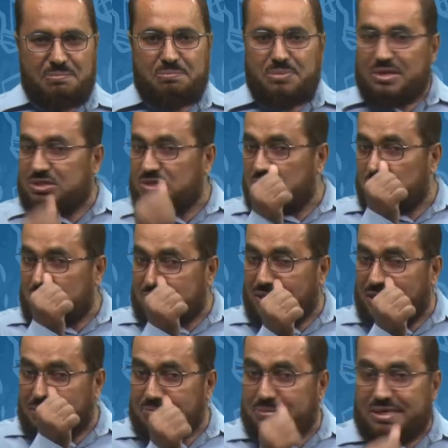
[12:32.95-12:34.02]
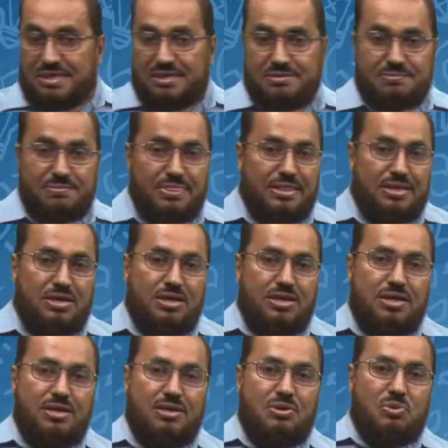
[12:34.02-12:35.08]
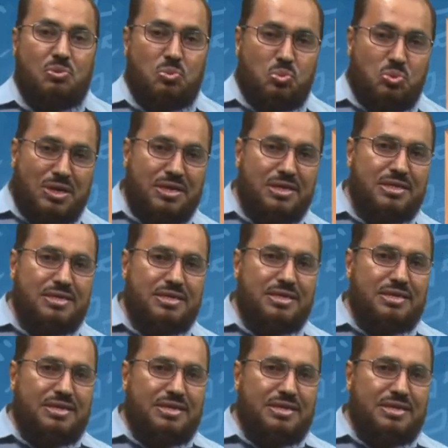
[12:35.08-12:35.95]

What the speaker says: But to tell me when